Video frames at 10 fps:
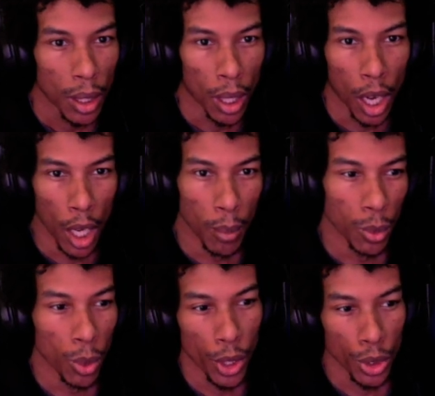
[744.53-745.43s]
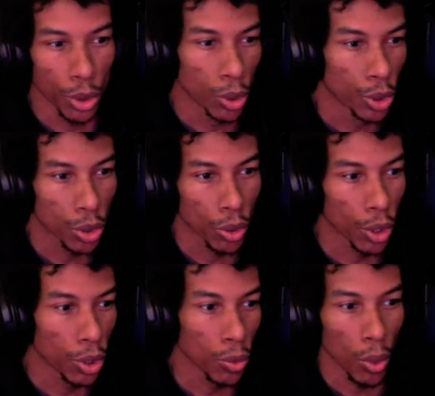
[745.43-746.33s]
I'm going to destroy
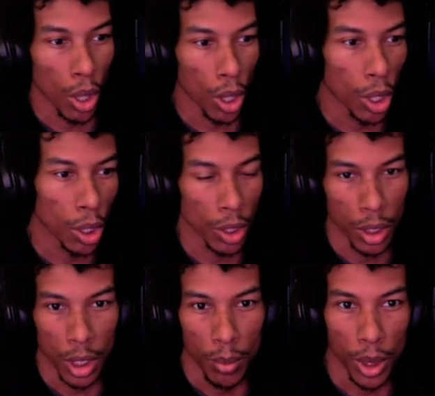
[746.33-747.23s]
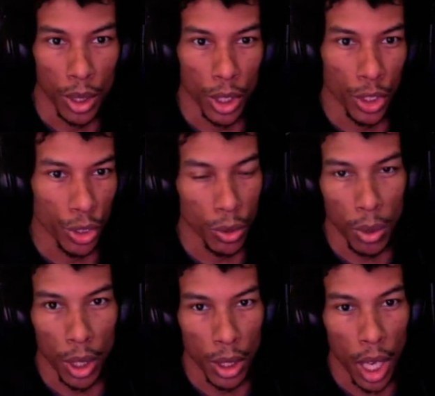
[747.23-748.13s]
you all because you
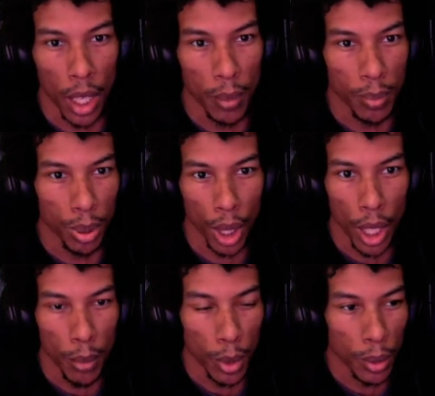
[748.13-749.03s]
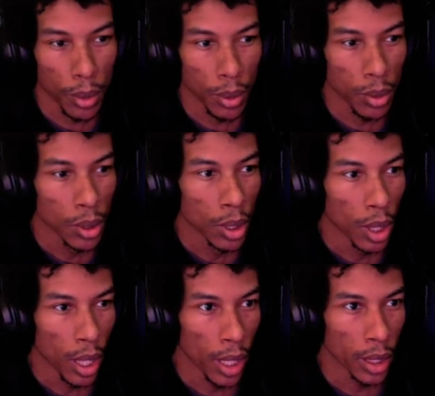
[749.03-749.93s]
are not primal,
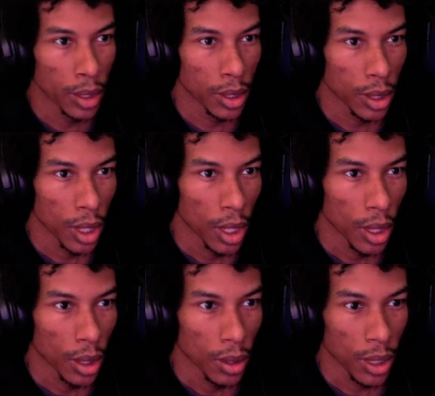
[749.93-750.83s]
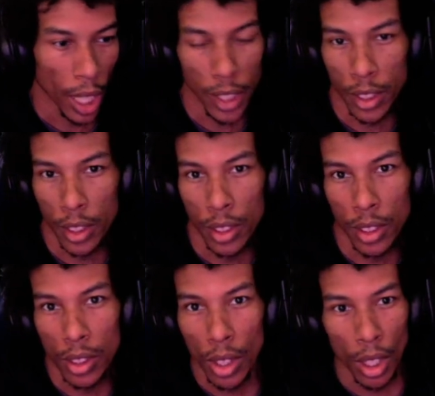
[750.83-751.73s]
and
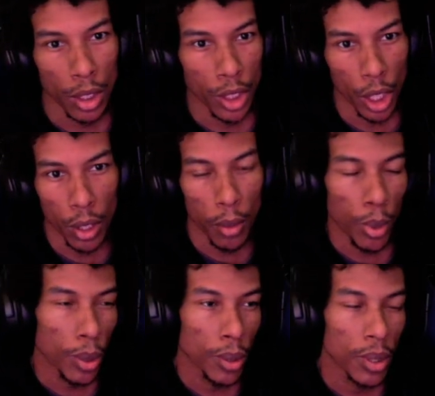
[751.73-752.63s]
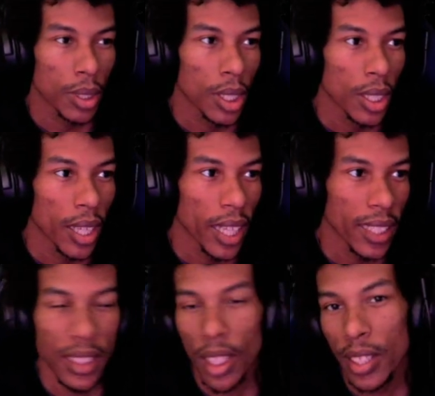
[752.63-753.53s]
Titans are terrible, and
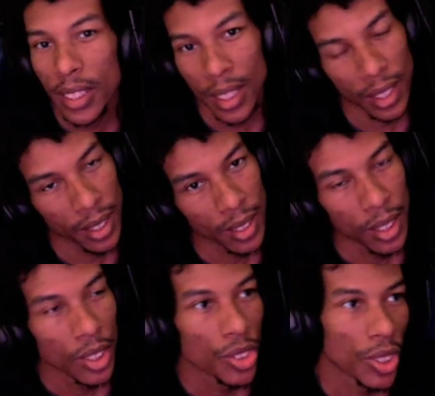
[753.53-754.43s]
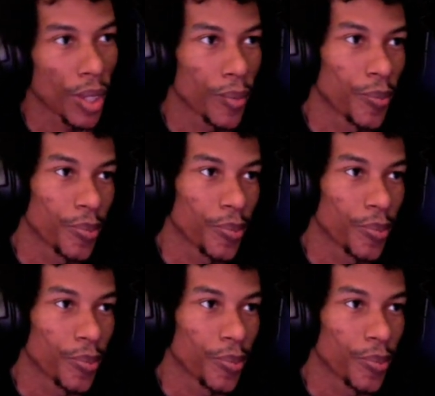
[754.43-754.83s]
that's all he's done. So